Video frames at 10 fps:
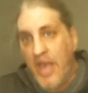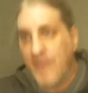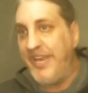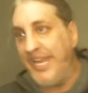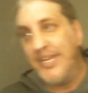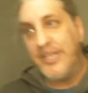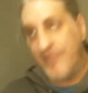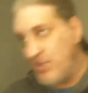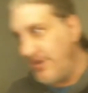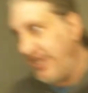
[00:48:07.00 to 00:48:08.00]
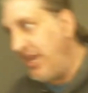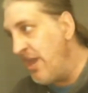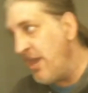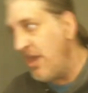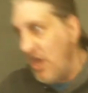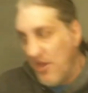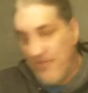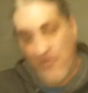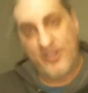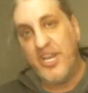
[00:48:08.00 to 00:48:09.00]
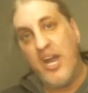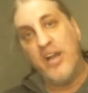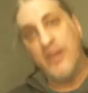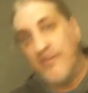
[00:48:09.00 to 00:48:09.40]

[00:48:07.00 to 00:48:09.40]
and we ended between 1400 and